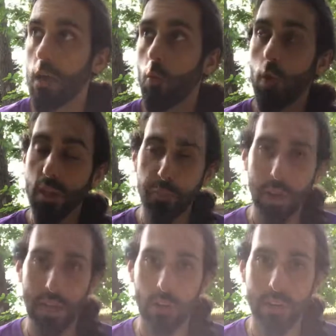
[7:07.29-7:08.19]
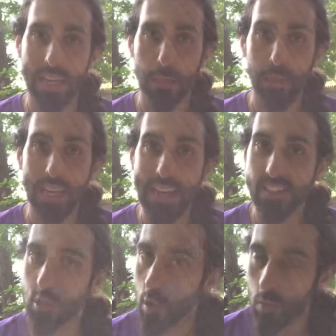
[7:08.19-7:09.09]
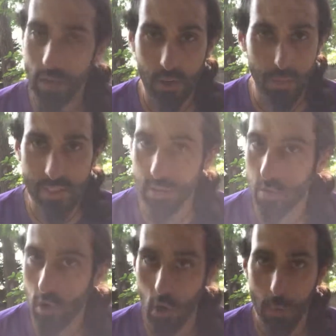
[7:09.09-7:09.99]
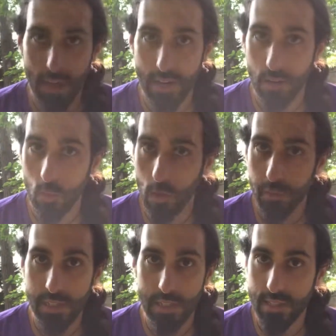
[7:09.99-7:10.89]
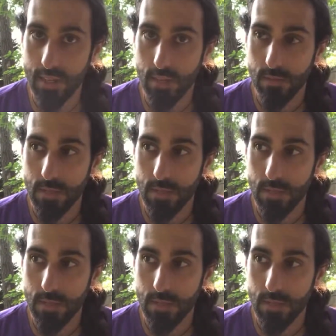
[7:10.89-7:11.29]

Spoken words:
With Paleo AIP, I don't recommend to do OMAD, 1 meal a day.